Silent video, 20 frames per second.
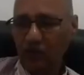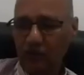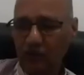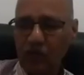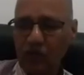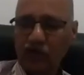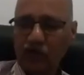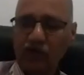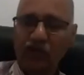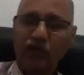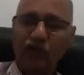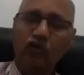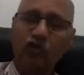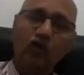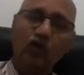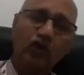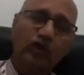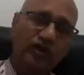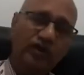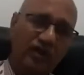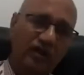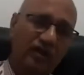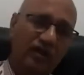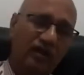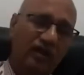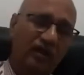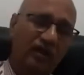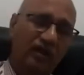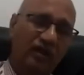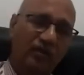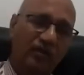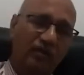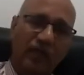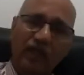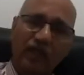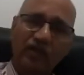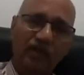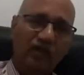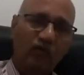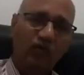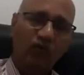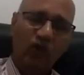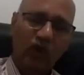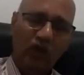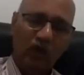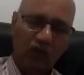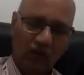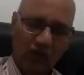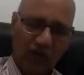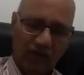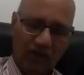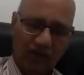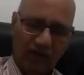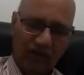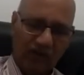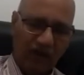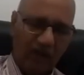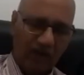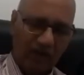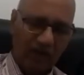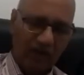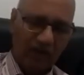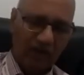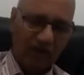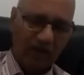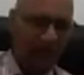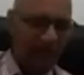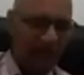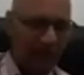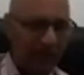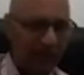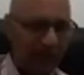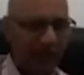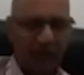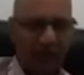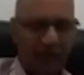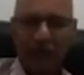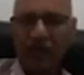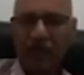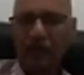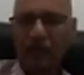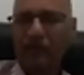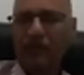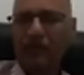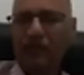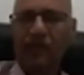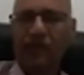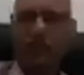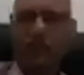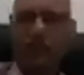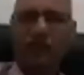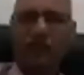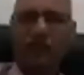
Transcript: who posed this question, but then World War III will never become a reality.